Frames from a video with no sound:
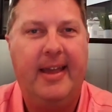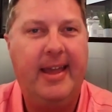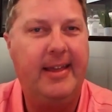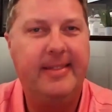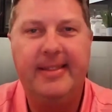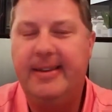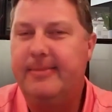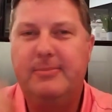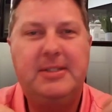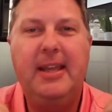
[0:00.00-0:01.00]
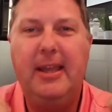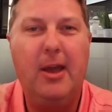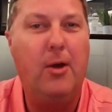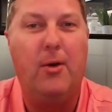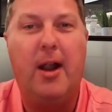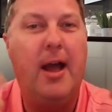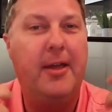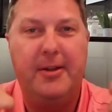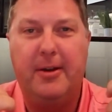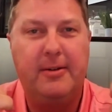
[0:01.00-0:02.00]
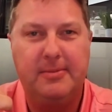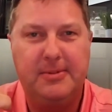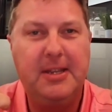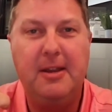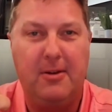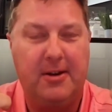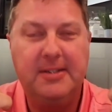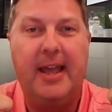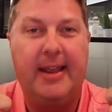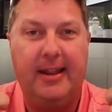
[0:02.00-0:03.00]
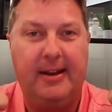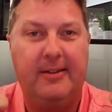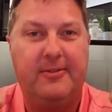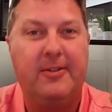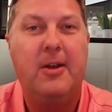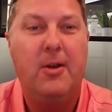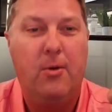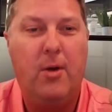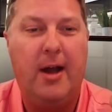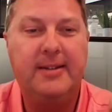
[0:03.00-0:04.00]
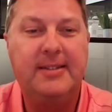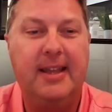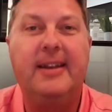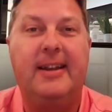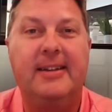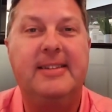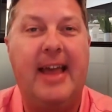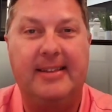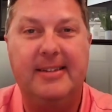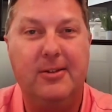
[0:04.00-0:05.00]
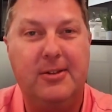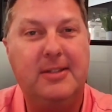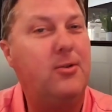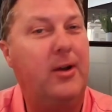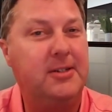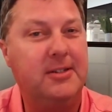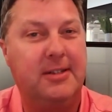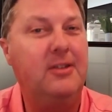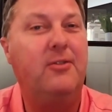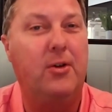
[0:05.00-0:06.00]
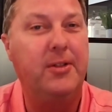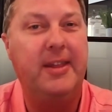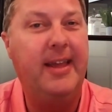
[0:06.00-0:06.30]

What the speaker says: and the CEO or other senior executive walks in and is asking you these questions, and you've only